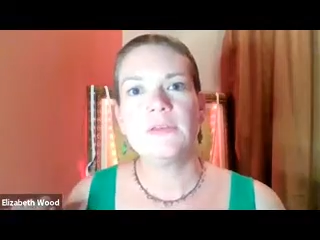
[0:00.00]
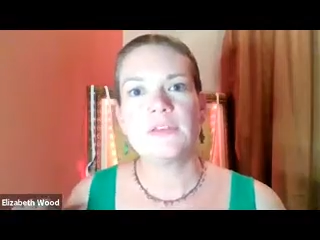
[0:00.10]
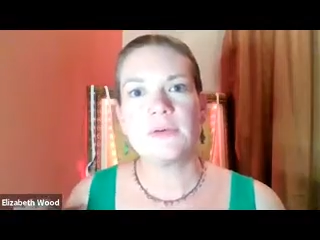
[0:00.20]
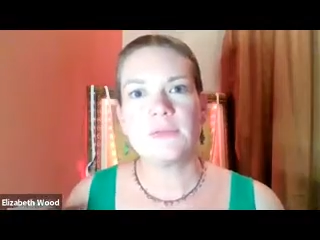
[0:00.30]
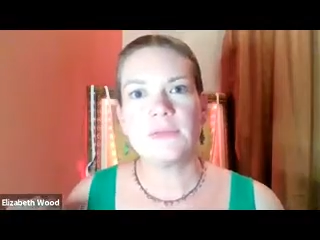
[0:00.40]

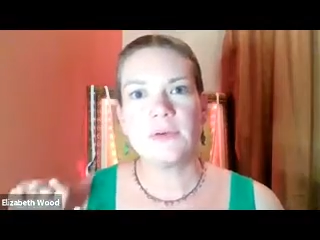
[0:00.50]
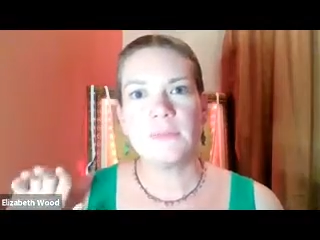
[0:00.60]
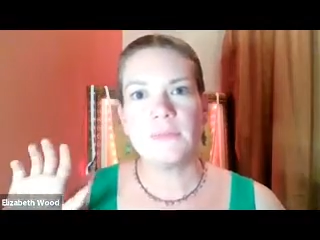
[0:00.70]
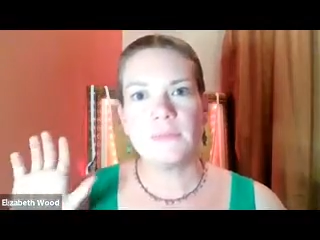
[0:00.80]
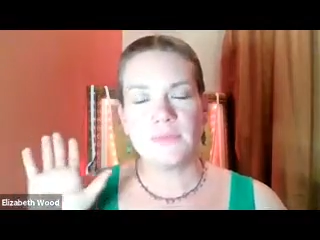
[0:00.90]
So
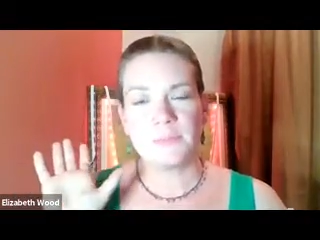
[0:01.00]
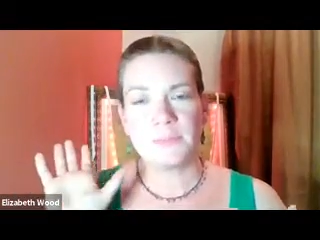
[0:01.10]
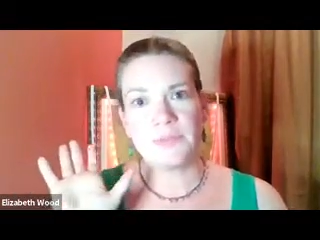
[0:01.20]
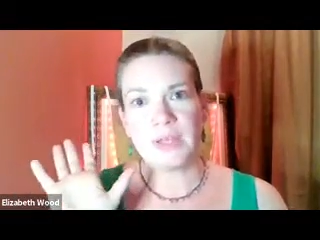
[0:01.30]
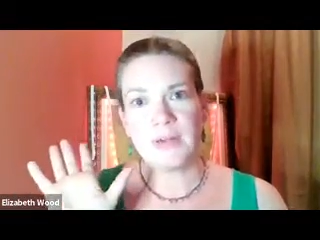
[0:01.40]
the
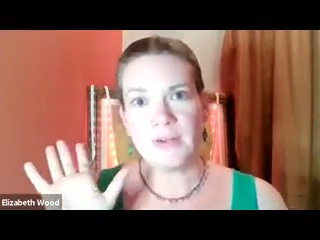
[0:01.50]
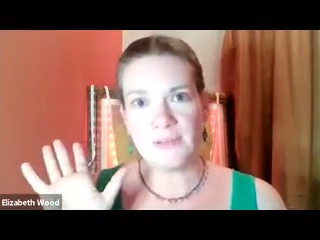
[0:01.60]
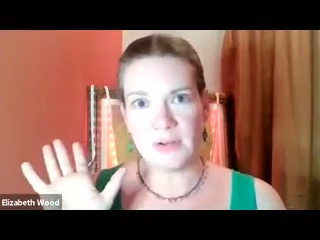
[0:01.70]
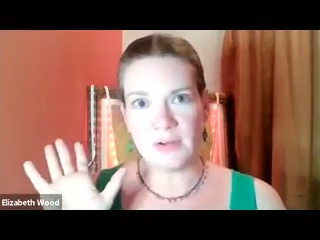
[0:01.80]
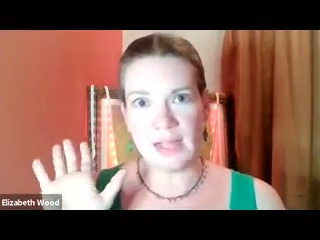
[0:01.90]
center of
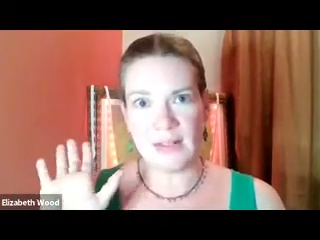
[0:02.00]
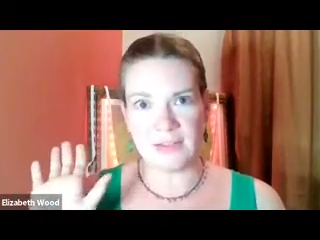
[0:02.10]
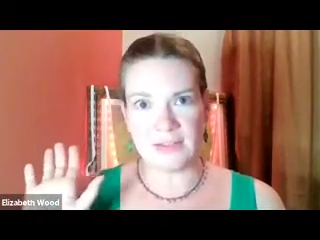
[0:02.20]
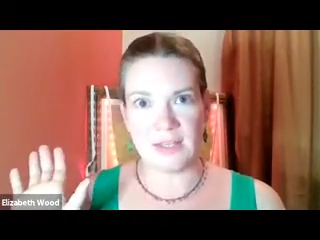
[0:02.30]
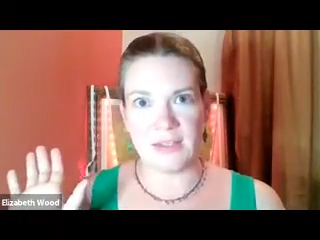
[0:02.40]
our
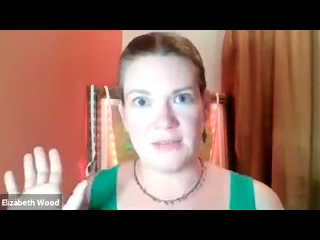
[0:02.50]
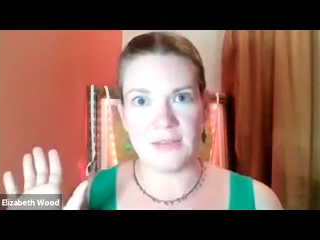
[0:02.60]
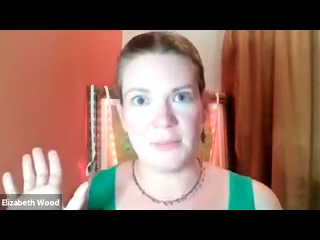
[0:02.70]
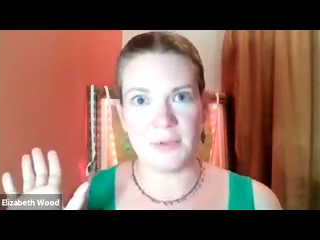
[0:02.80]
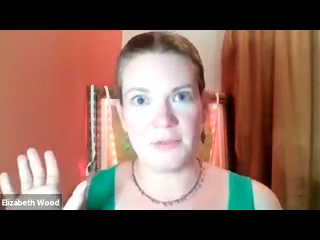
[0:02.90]
galaxy has
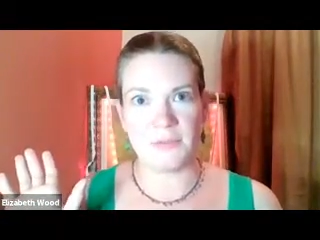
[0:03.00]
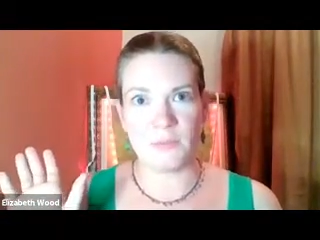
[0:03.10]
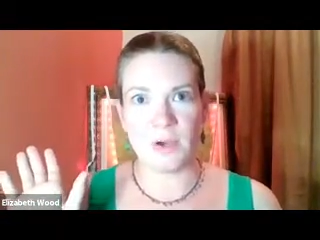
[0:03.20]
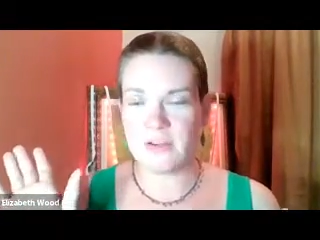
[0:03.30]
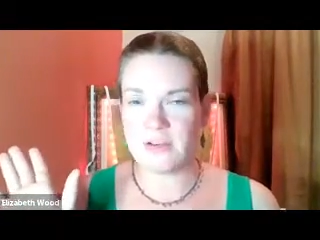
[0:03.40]
the most
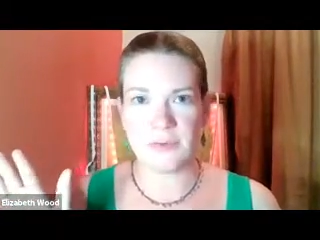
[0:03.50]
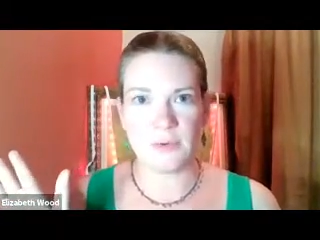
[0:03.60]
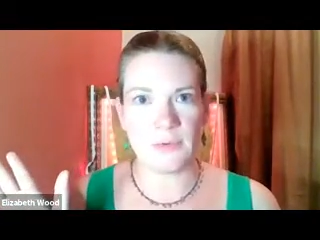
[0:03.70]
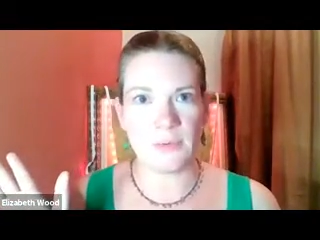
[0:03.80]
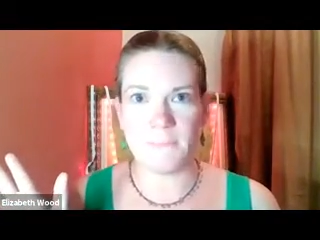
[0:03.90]
wonderful,